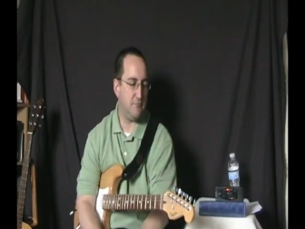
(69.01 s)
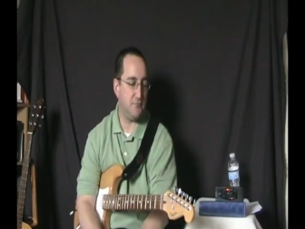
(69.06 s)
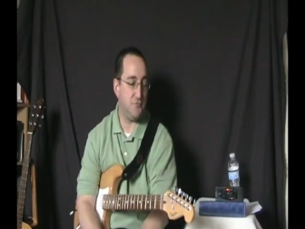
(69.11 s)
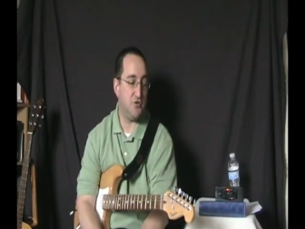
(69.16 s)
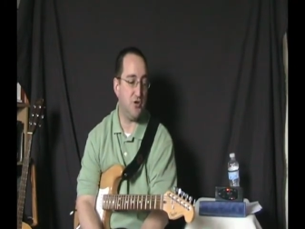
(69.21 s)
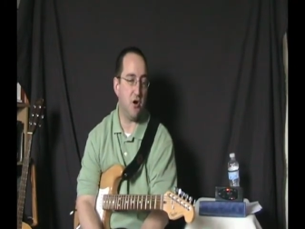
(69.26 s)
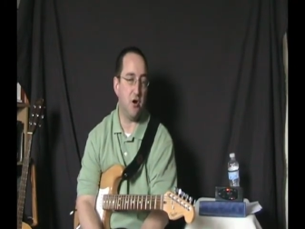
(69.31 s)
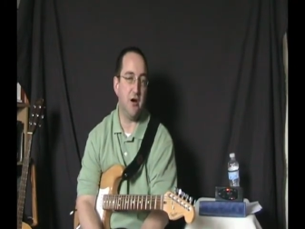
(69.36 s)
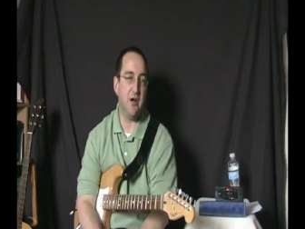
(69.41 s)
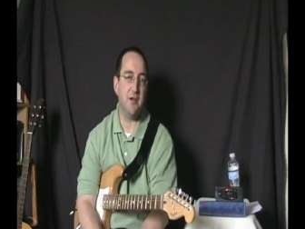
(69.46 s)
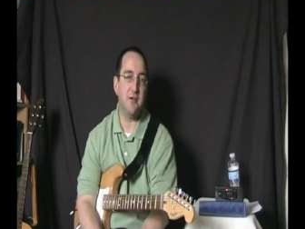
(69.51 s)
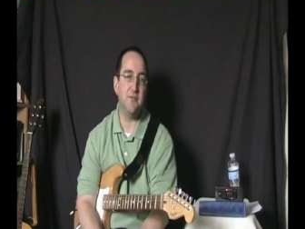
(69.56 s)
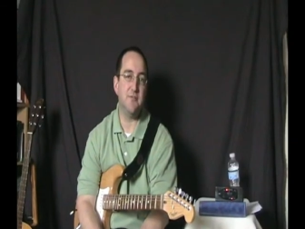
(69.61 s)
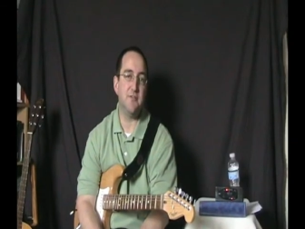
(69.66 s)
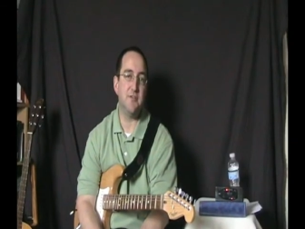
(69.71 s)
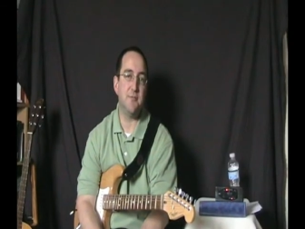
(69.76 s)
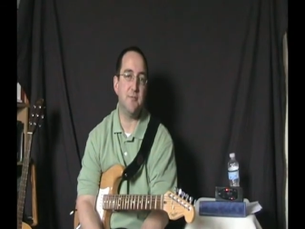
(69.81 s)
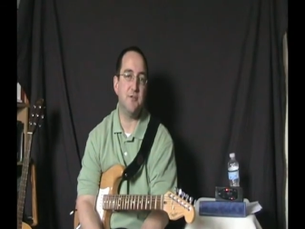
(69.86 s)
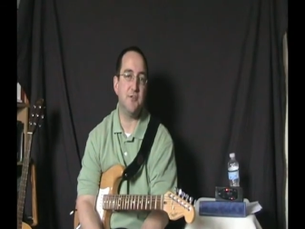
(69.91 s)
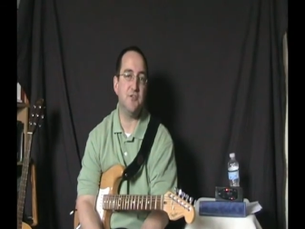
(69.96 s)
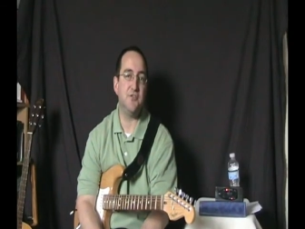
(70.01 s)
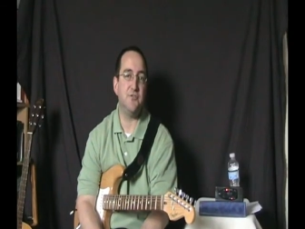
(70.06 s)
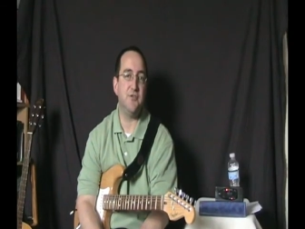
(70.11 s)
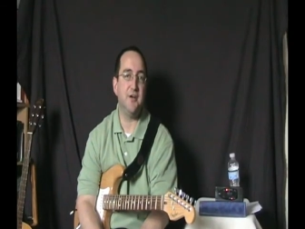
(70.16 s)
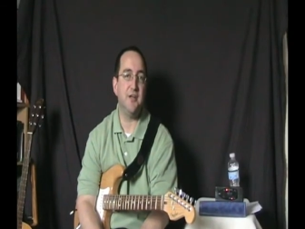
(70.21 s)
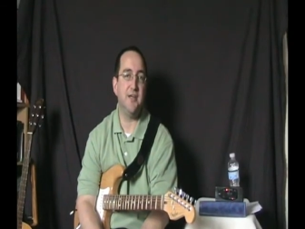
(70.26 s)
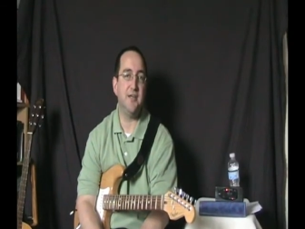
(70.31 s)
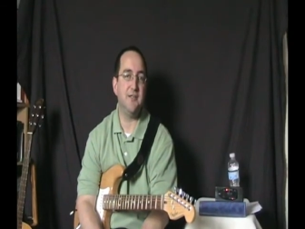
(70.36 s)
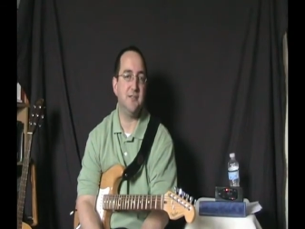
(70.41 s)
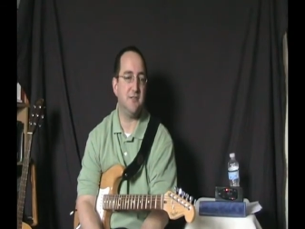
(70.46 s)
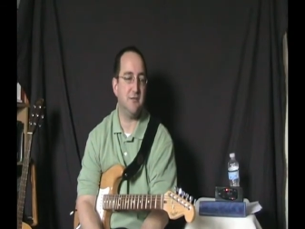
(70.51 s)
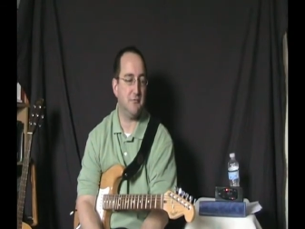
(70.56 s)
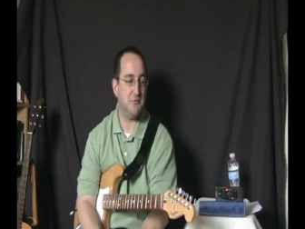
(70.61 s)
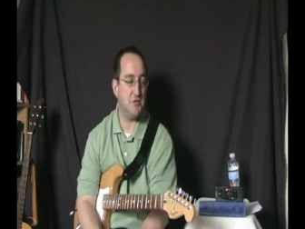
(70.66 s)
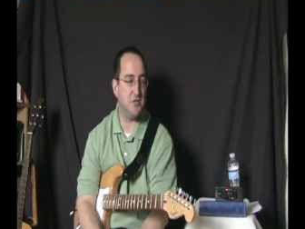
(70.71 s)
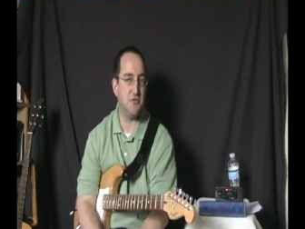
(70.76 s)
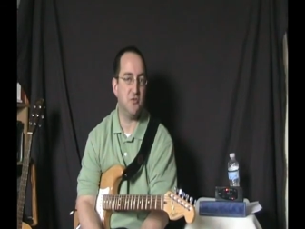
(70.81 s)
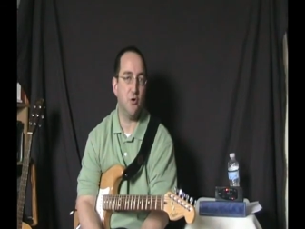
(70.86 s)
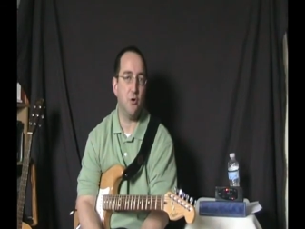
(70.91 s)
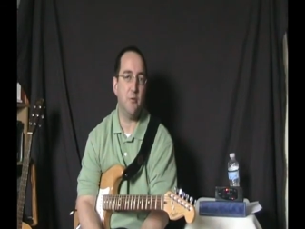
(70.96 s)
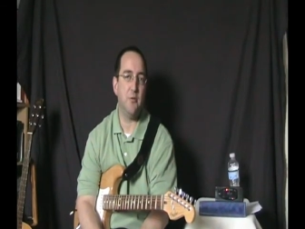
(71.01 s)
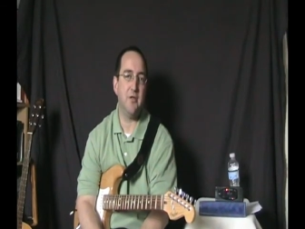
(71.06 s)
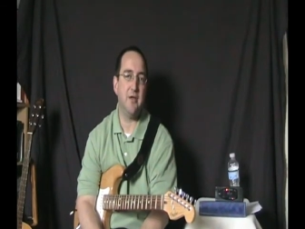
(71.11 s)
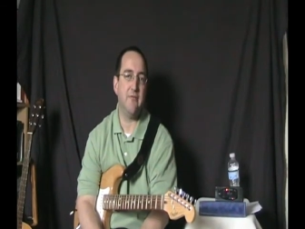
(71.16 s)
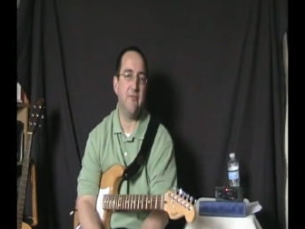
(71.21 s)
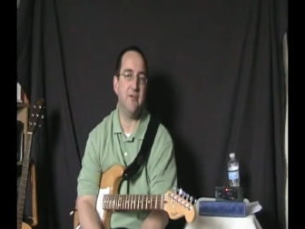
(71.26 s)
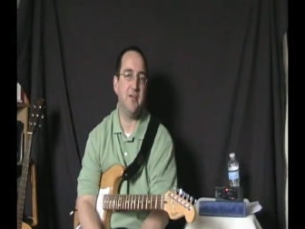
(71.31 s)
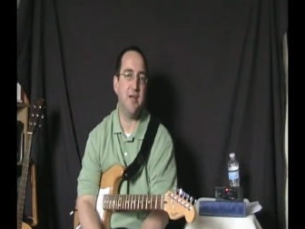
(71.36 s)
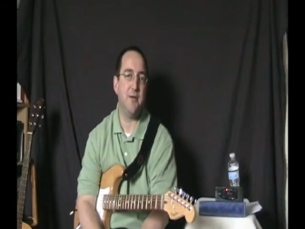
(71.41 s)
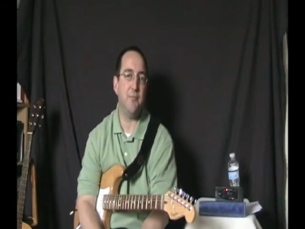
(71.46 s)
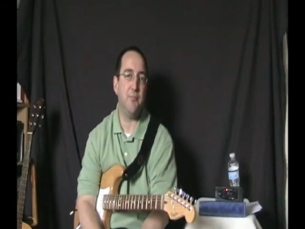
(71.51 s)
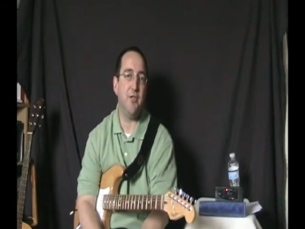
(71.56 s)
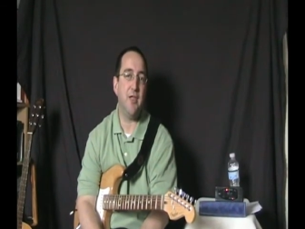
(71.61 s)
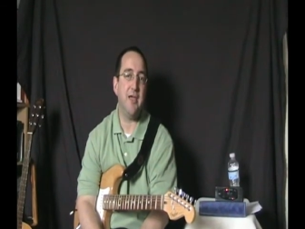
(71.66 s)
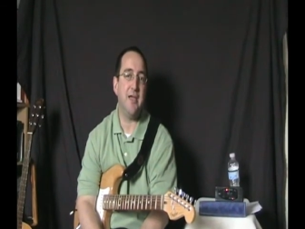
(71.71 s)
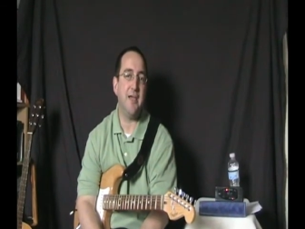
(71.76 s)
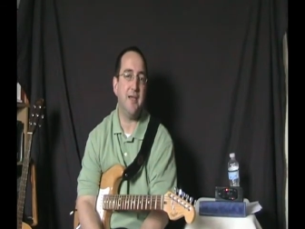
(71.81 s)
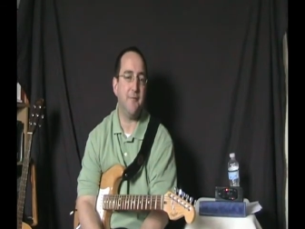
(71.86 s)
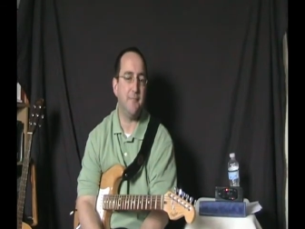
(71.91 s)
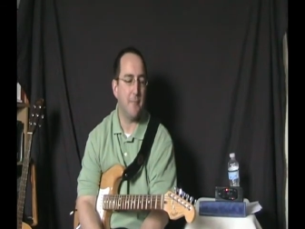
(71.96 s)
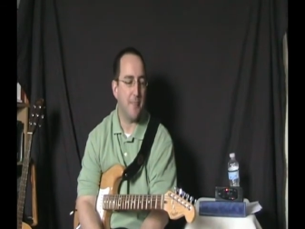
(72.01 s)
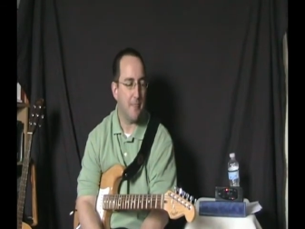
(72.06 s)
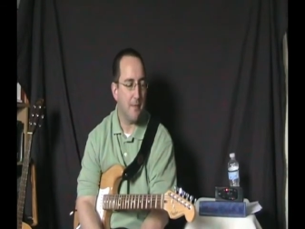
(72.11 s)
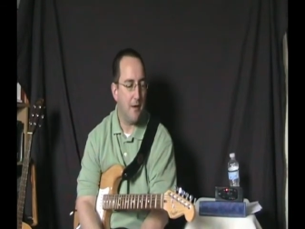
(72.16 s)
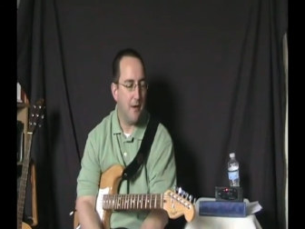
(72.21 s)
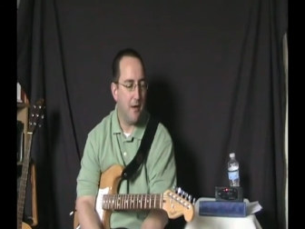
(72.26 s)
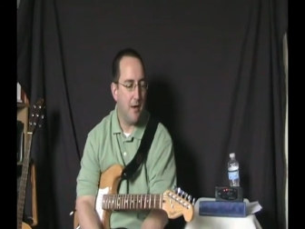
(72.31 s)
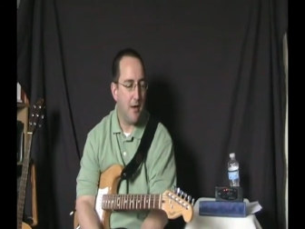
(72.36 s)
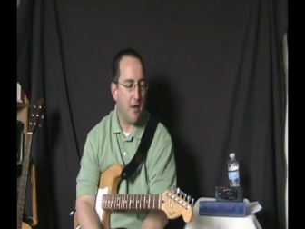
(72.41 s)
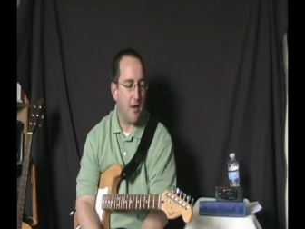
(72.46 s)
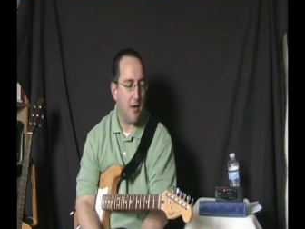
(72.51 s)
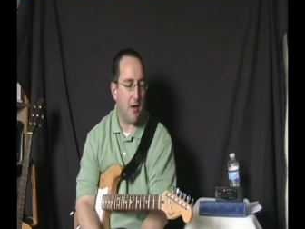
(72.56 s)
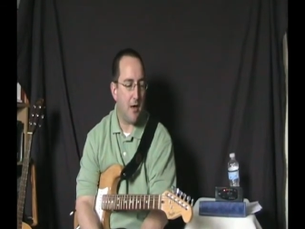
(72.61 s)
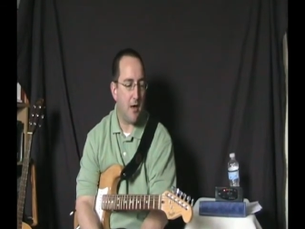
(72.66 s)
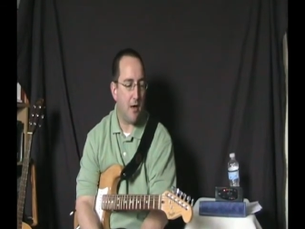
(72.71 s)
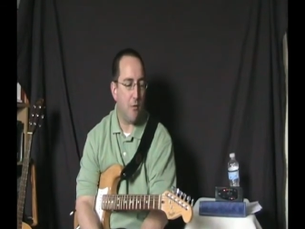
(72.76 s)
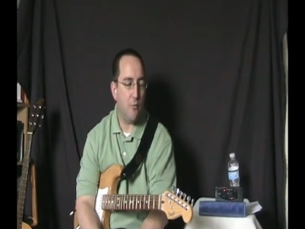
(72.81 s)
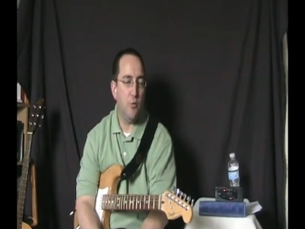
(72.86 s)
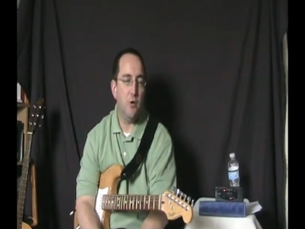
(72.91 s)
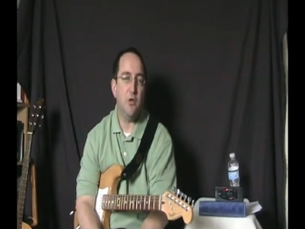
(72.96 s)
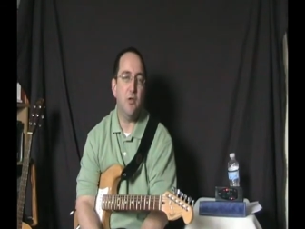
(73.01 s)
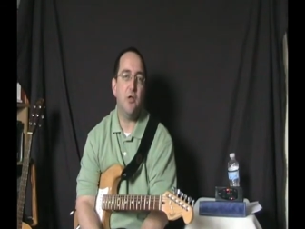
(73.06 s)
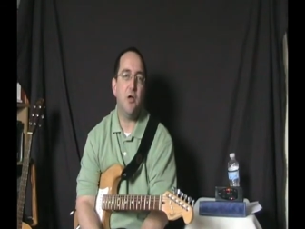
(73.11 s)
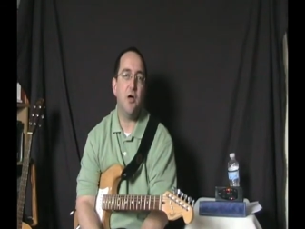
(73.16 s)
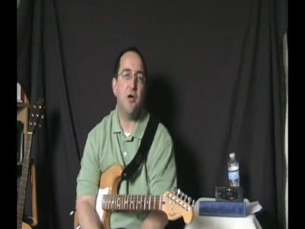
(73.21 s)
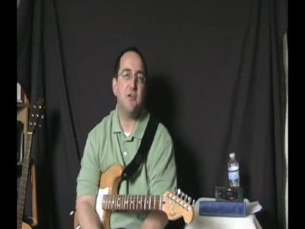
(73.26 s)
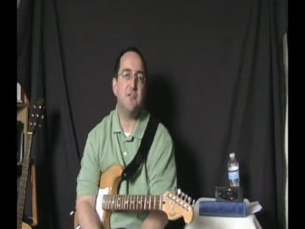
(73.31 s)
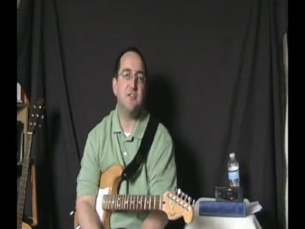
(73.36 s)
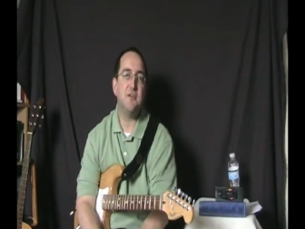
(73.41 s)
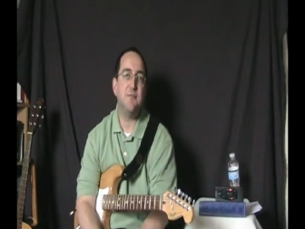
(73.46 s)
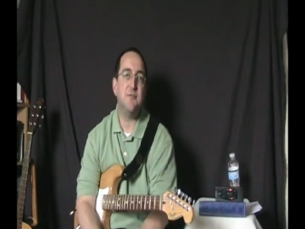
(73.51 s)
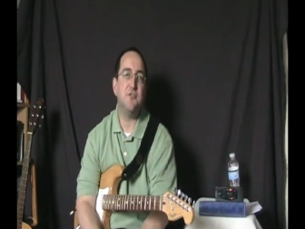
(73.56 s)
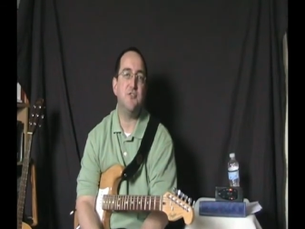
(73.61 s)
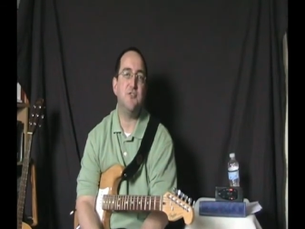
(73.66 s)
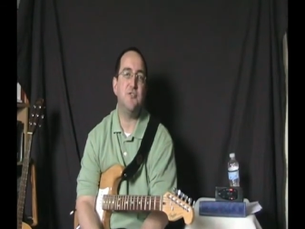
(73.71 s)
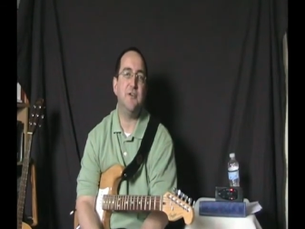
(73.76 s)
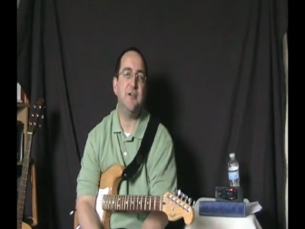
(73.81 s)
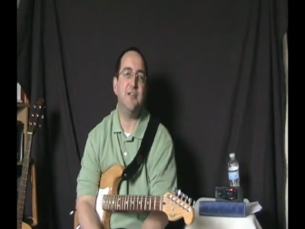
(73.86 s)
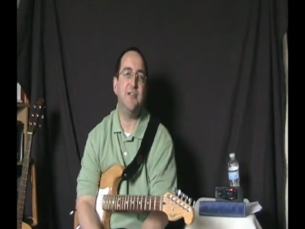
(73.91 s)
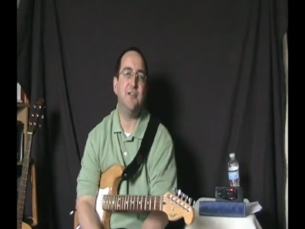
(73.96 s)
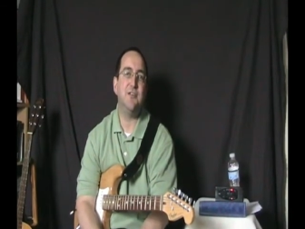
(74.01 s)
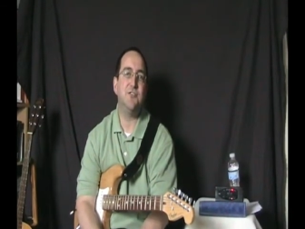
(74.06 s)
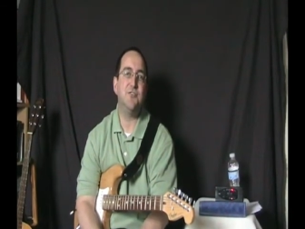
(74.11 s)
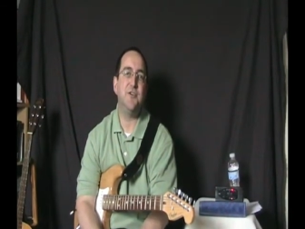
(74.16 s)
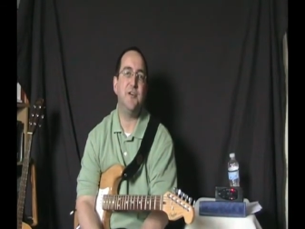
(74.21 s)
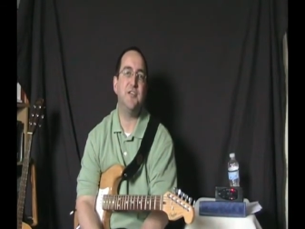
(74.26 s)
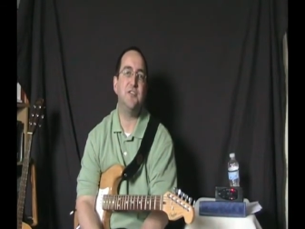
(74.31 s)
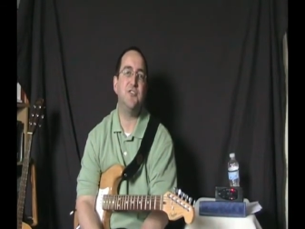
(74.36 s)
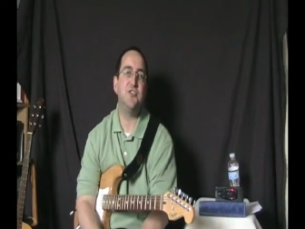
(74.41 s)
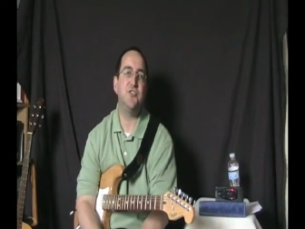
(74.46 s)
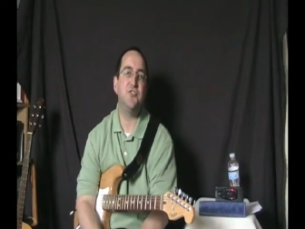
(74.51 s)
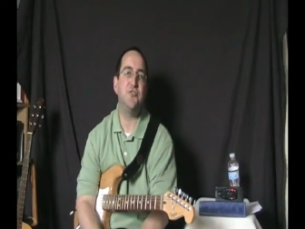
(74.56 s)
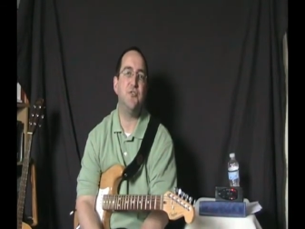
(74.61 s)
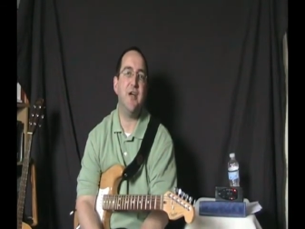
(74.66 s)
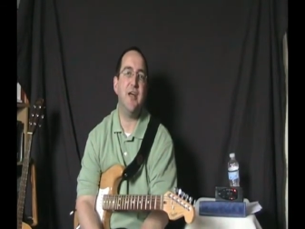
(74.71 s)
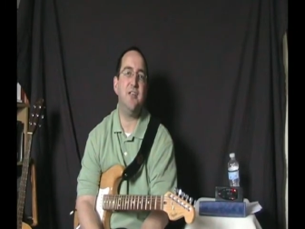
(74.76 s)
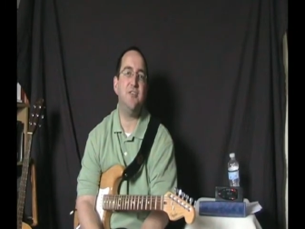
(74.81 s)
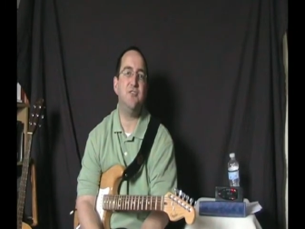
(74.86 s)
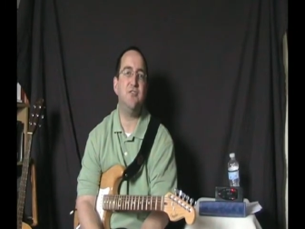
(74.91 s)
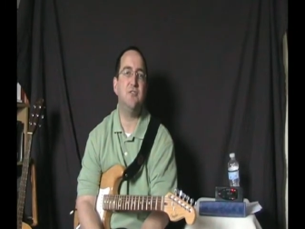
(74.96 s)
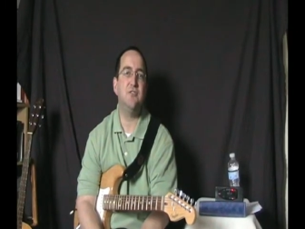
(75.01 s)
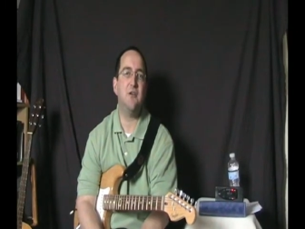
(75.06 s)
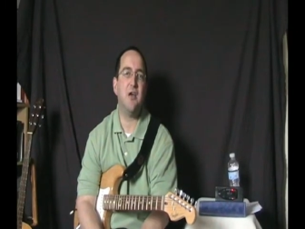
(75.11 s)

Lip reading: jarring of some of the strings and just normal everyday playing will cause some of the strings to stretch.